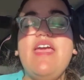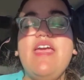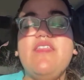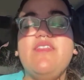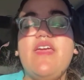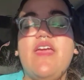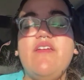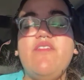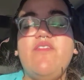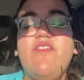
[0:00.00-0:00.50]

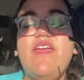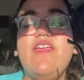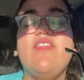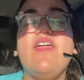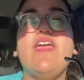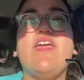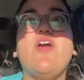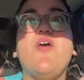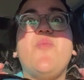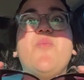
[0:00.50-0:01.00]
and they fit
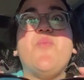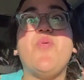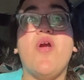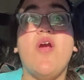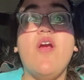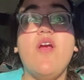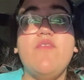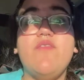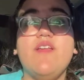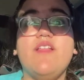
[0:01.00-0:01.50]
like
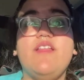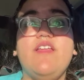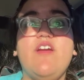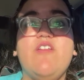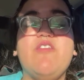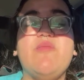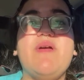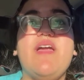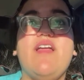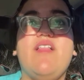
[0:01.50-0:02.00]
perfectly
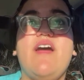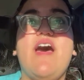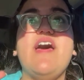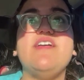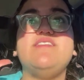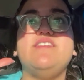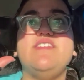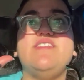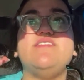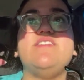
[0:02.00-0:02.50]
over my
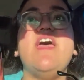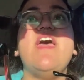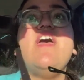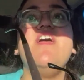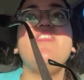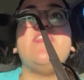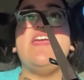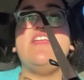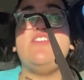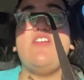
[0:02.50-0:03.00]
glasses.
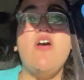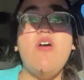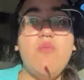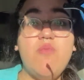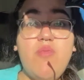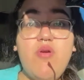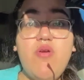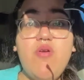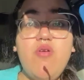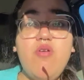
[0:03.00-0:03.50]
They don't
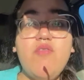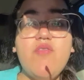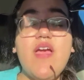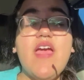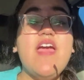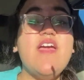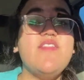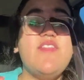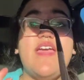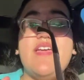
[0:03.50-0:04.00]
move,
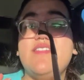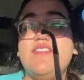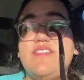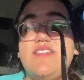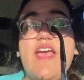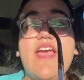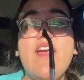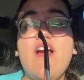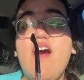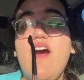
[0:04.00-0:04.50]
they
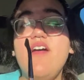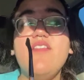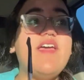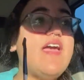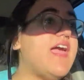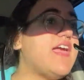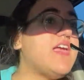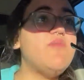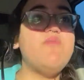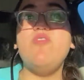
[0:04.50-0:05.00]
stay on.
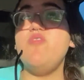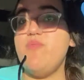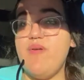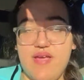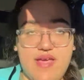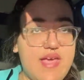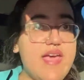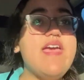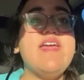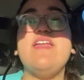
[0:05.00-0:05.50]
I can move my
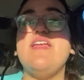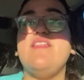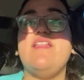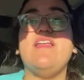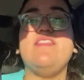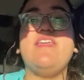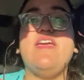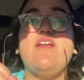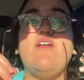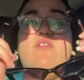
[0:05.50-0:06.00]
head and
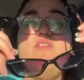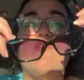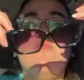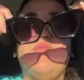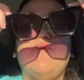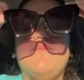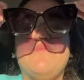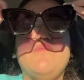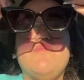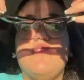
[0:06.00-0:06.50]
like they
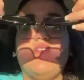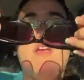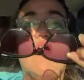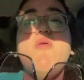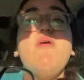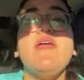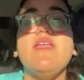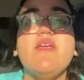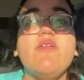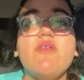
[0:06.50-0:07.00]
don't
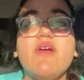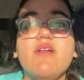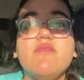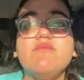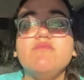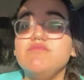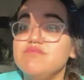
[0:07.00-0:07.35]
go anywhere.